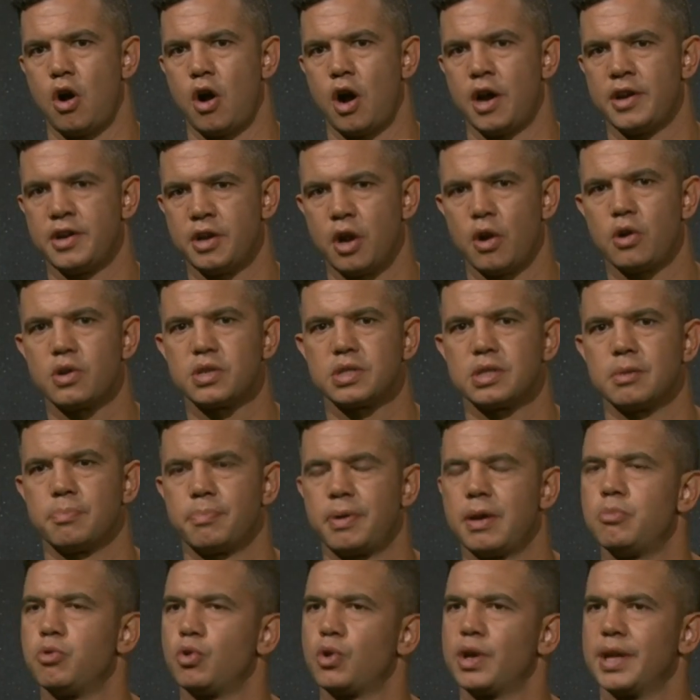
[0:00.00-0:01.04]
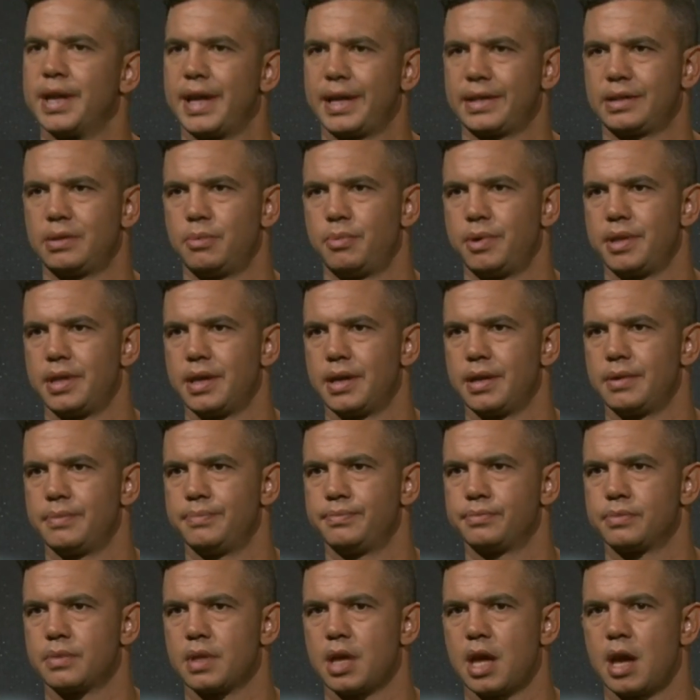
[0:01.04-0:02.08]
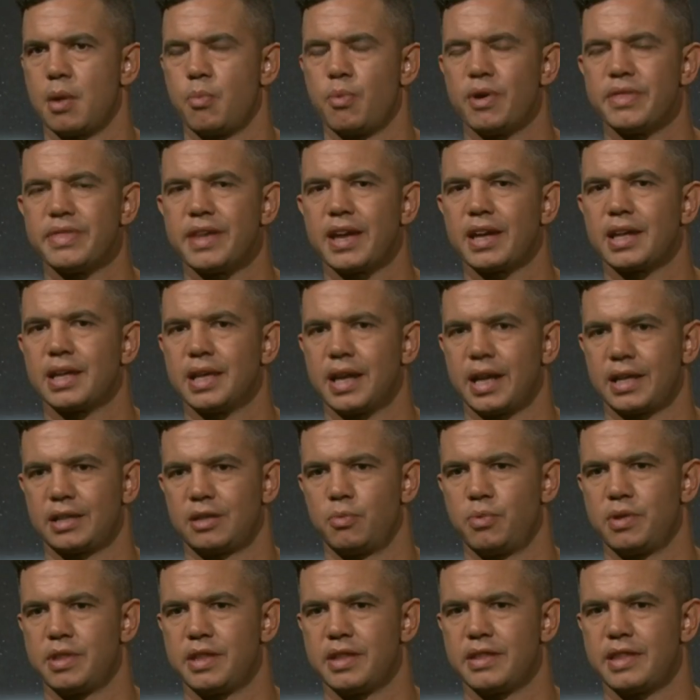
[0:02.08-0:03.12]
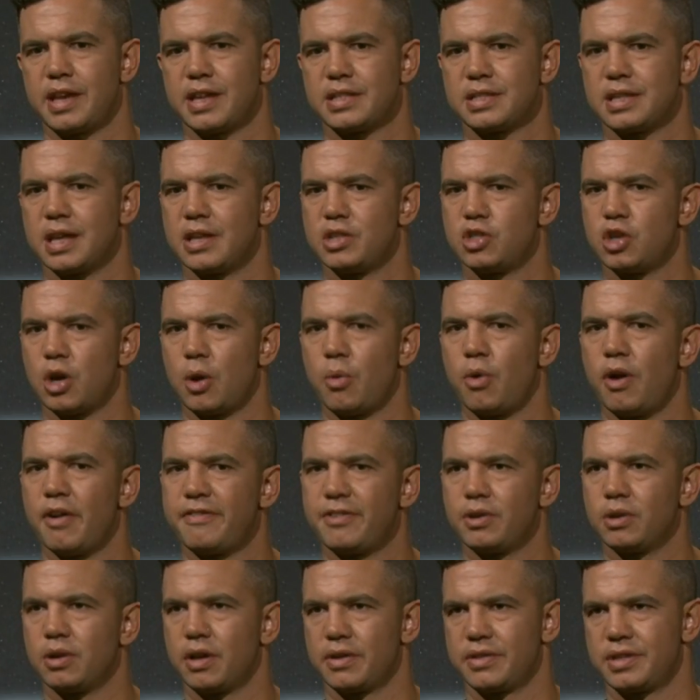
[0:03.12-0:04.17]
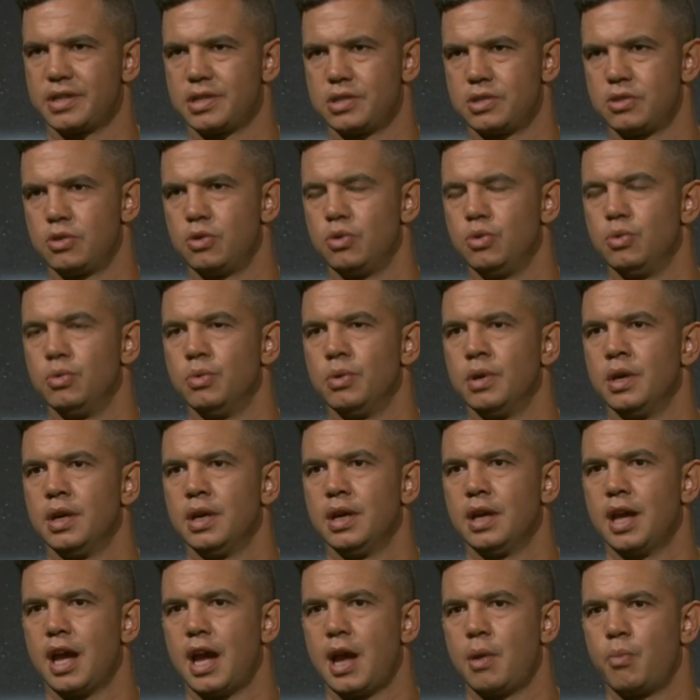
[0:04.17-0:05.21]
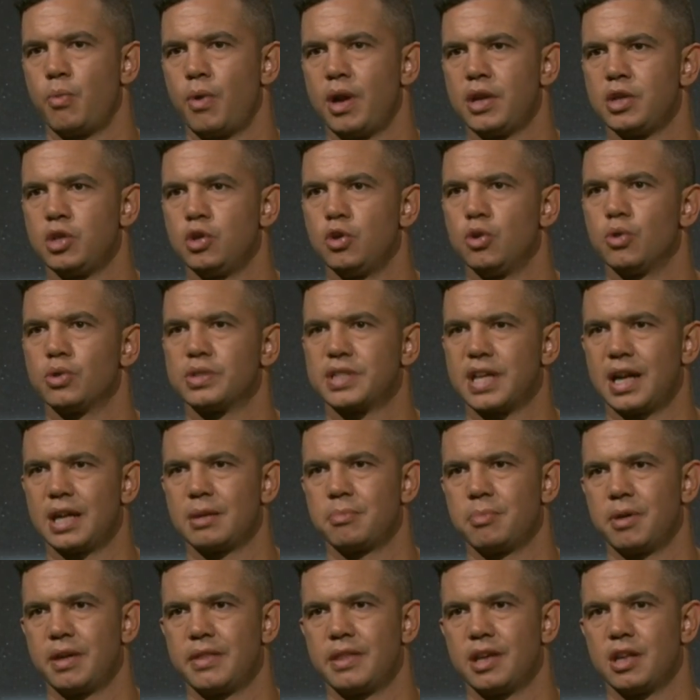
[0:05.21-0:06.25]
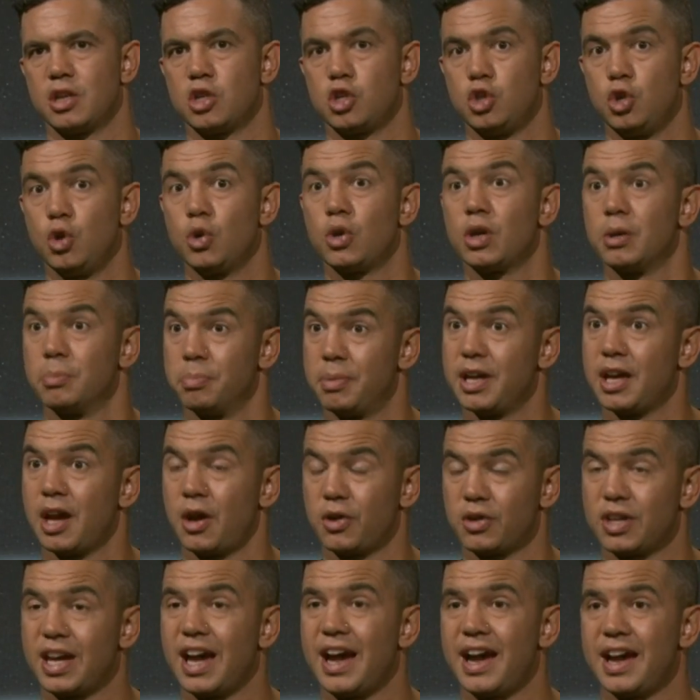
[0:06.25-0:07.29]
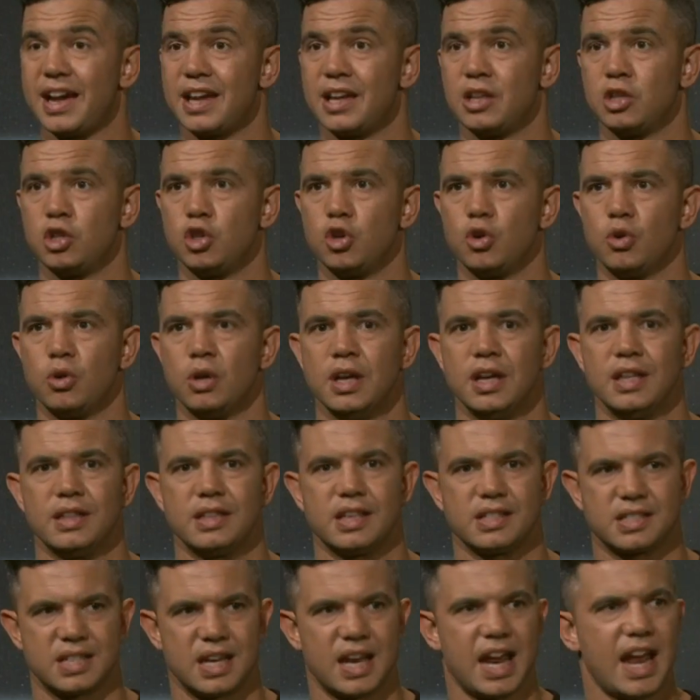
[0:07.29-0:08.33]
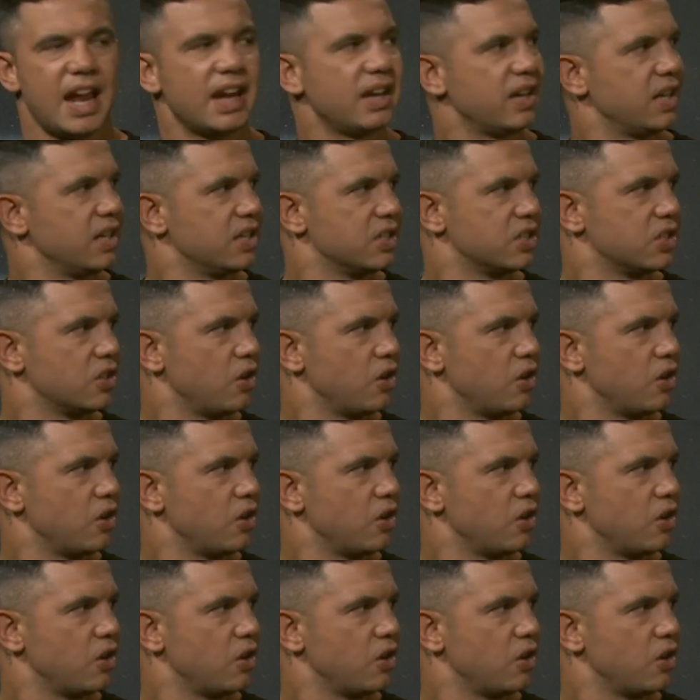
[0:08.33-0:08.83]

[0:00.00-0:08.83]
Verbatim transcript: I noticed that people connected with it. And when they connected with it, they said, Joe, I feel like this too. Mm. And when you're telling me that you can be okay and you there's an end mm. in hmm.